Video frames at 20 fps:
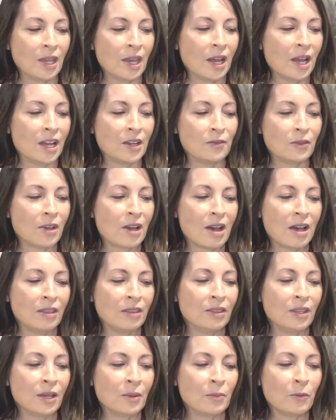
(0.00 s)
I've
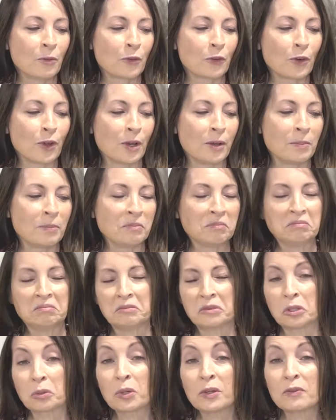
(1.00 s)
gotten them from
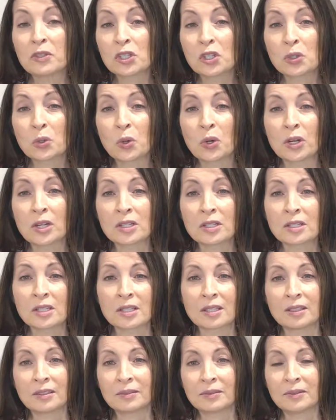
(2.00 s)
thrift
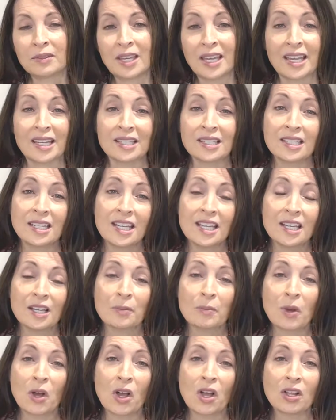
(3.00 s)
stores, antique
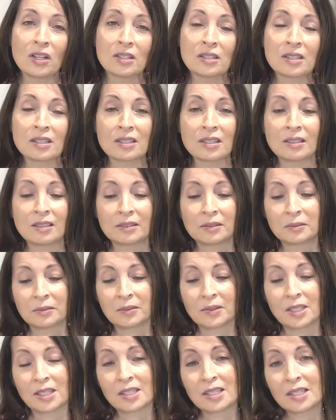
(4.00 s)
malls,
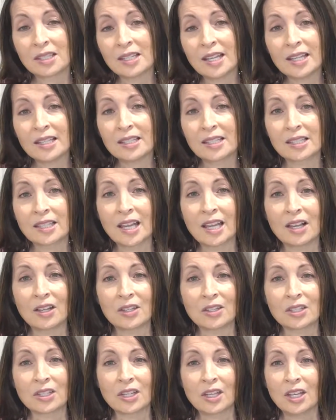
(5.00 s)
estate
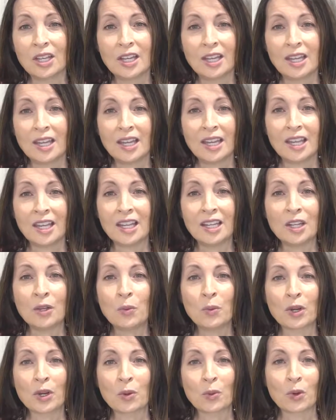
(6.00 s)
sales.
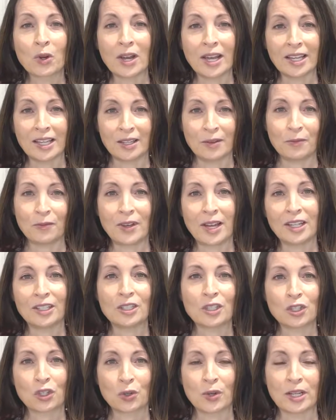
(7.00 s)
Anywhere where I can find
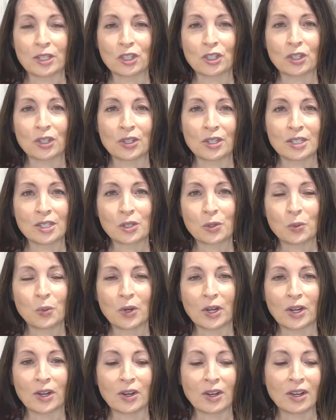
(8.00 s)
a treasure is
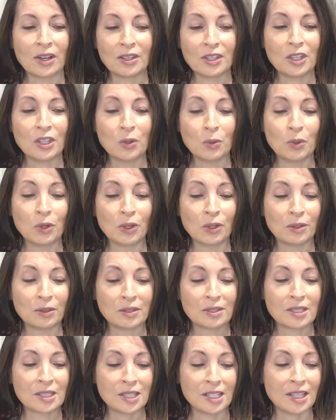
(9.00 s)
where you will
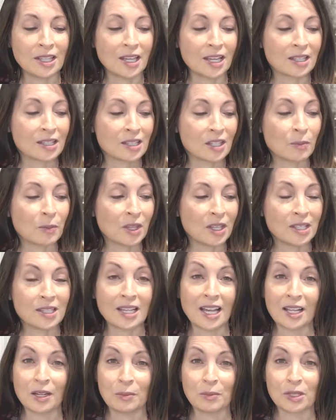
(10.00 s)
see that some of these
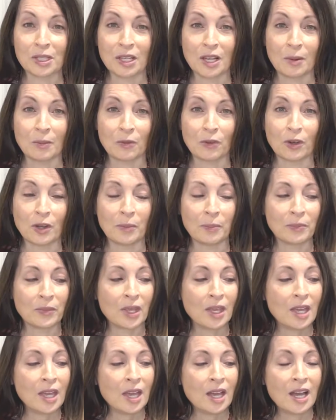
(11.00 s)
items come from.
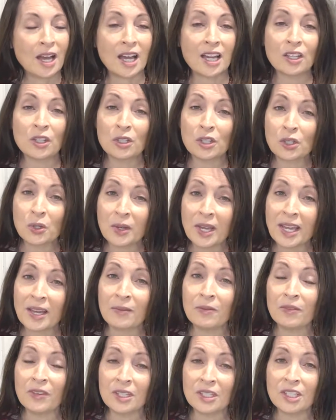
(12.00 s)
I also
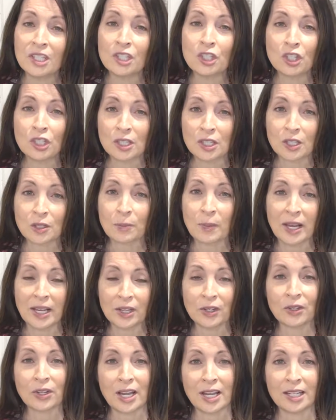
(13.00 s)
have vintage
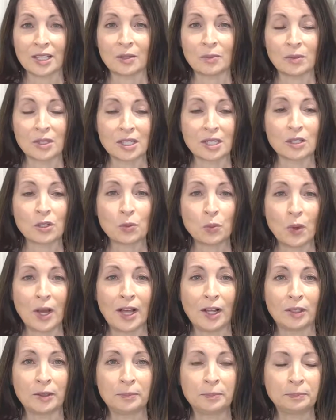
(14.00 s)
inspired items as
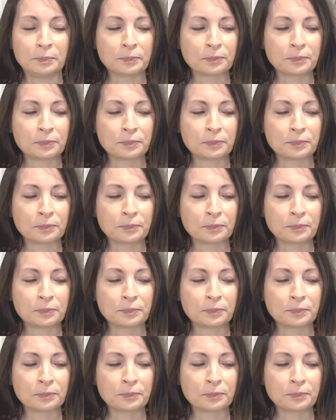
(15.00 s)
well.